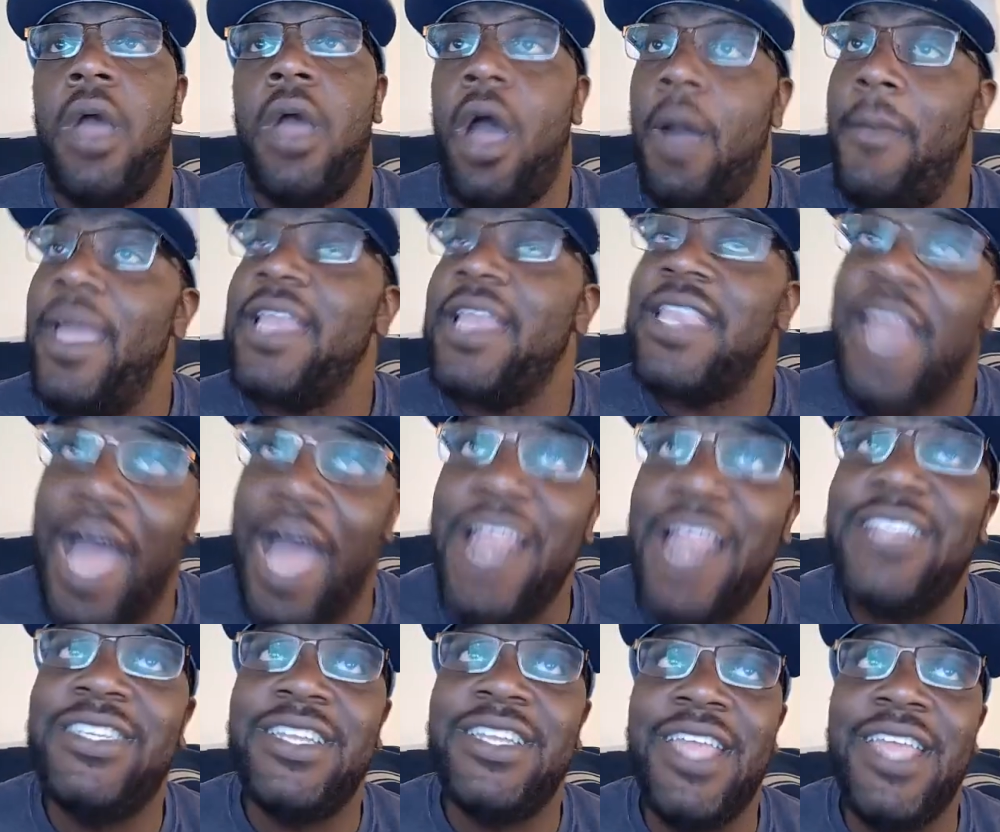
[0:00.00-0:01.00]
I'm
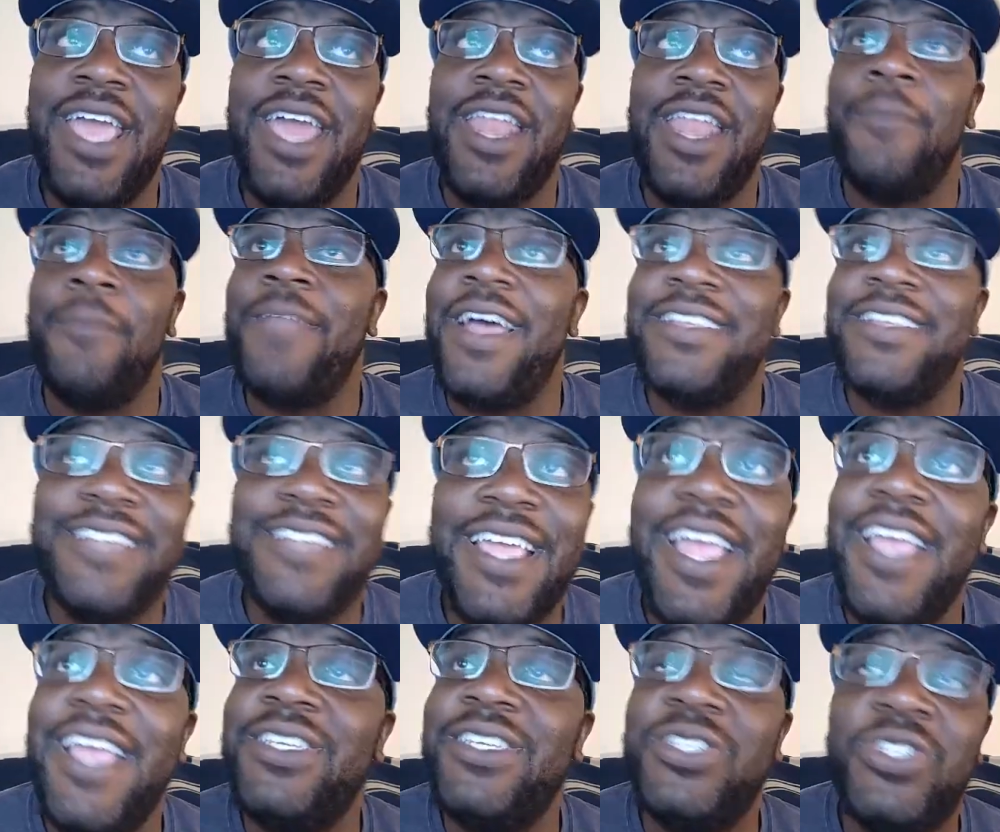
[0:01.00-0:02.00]
acknowledging that. I'm not
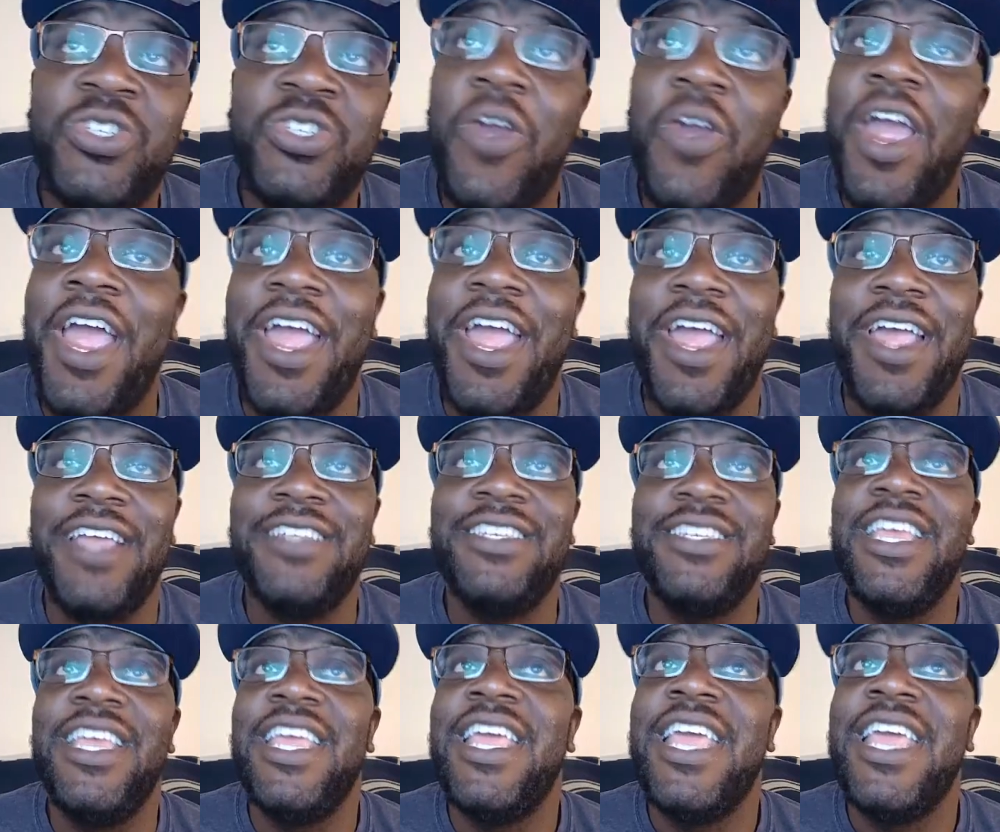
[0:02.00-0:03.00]
saying he's trash.
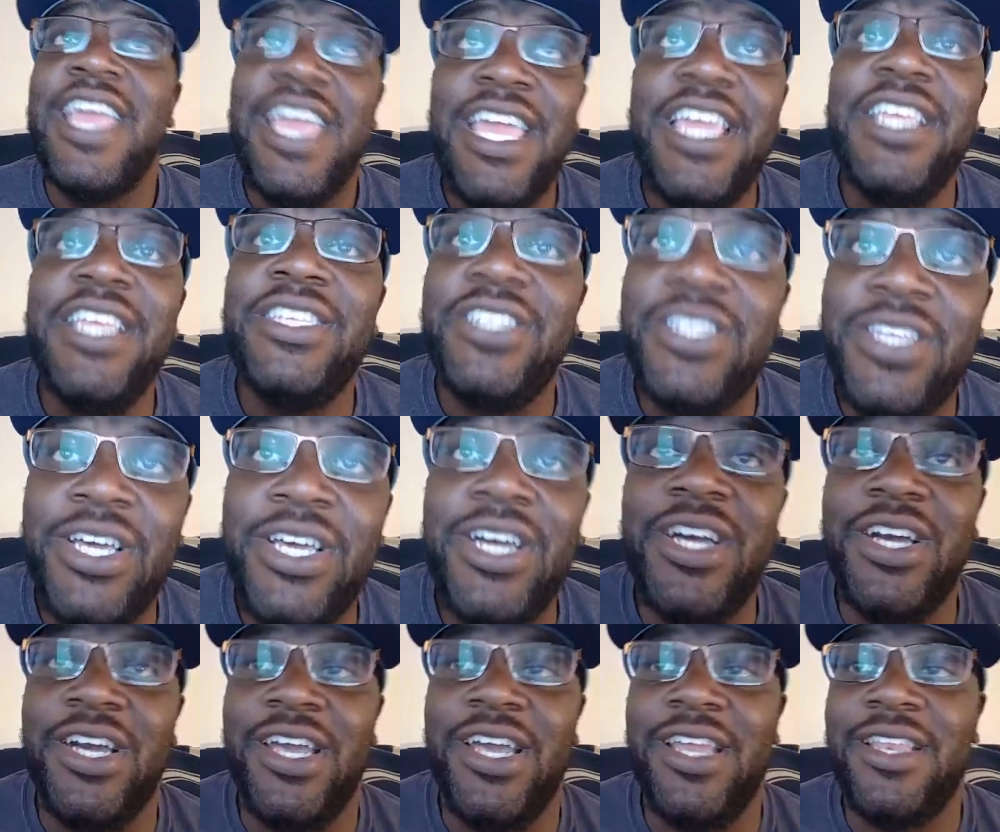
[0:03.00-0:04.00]
He's
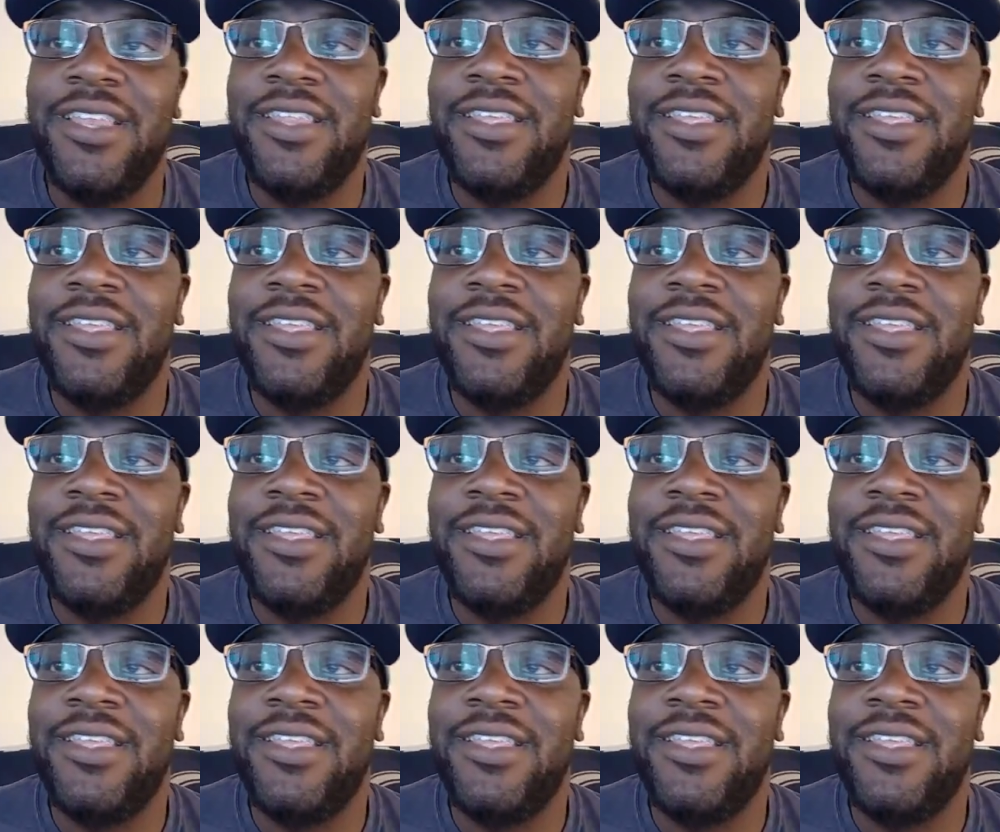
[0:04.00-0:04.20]
good.